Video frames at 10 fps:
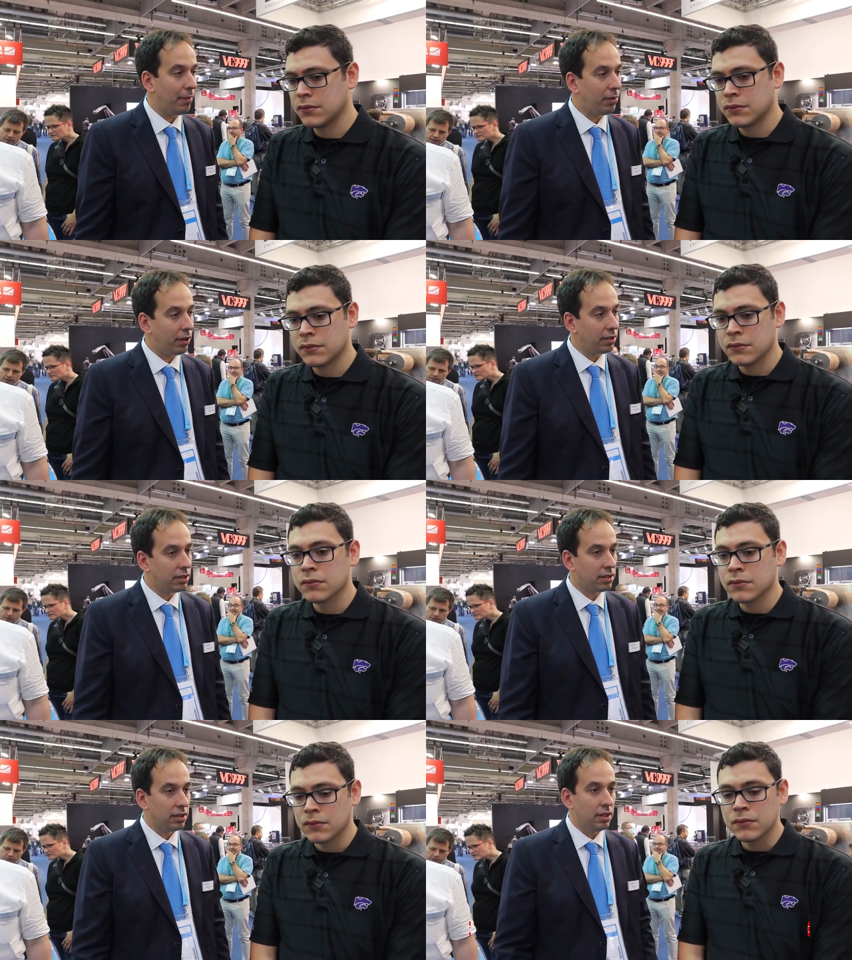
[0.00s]
Speaker 1: Ham
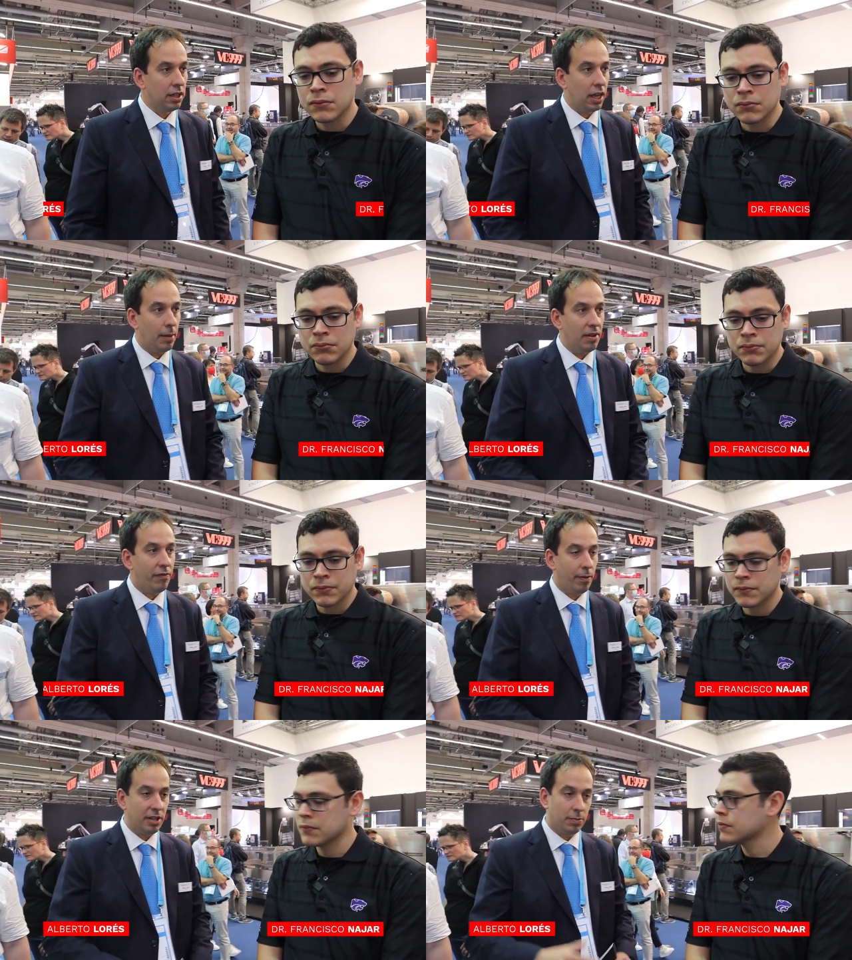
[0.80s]
products. I mean,
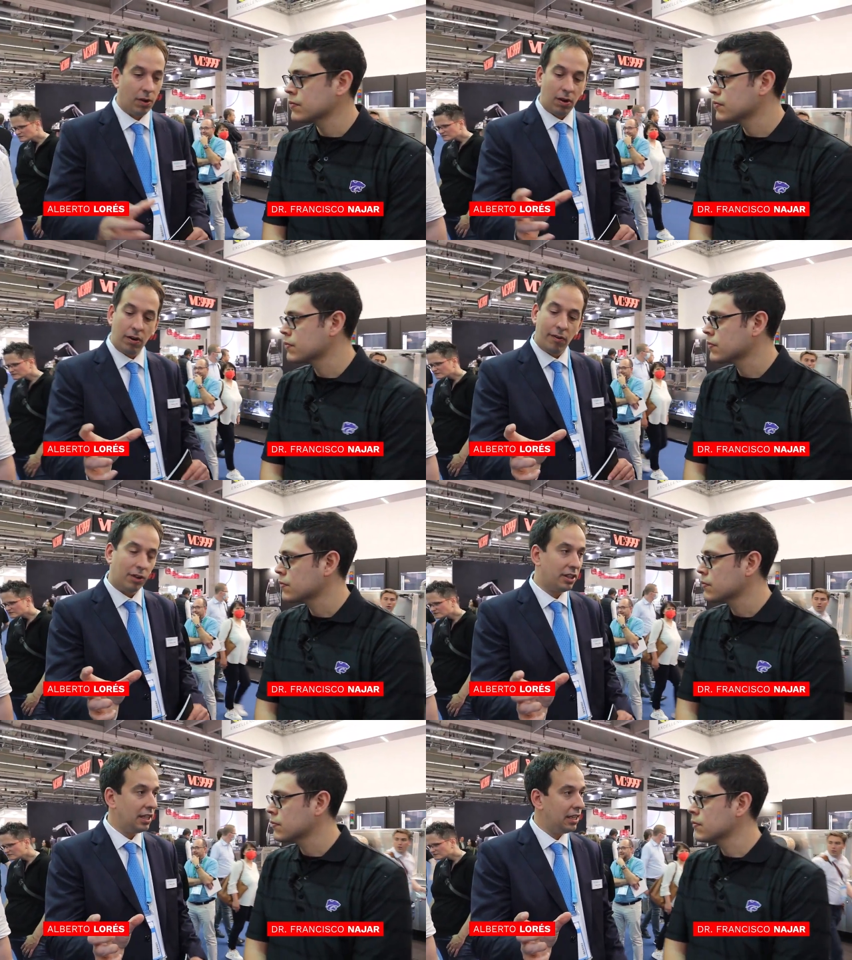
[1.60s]
from a small
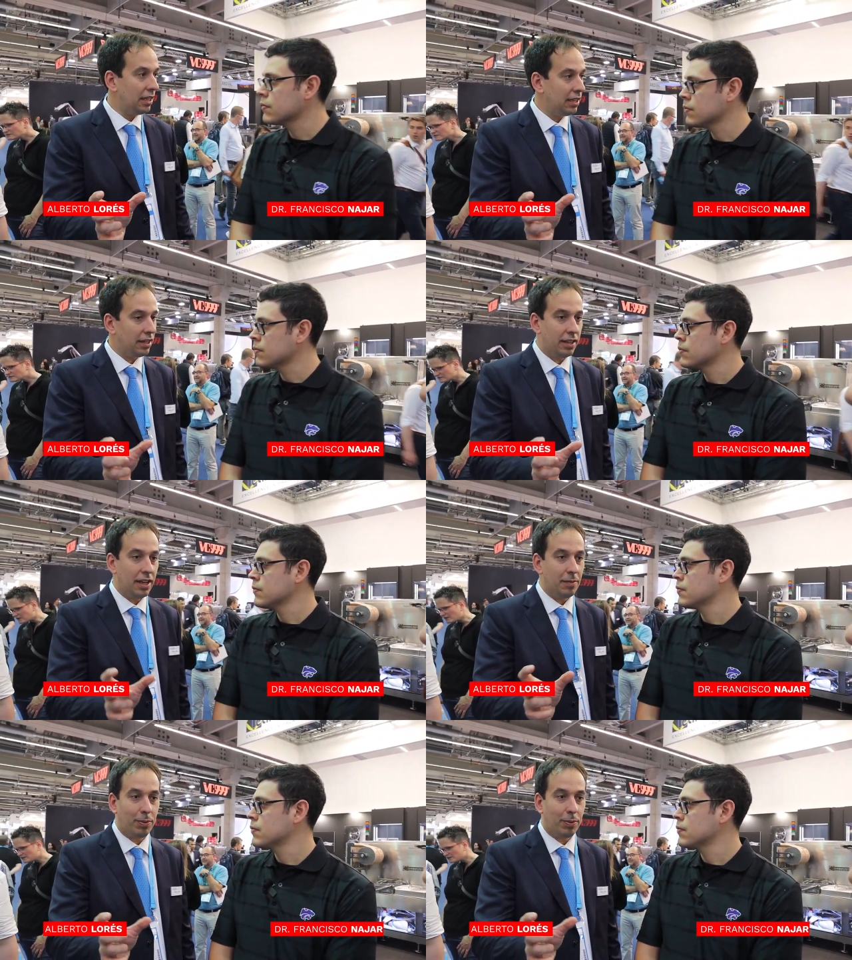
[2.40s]
roti, uh,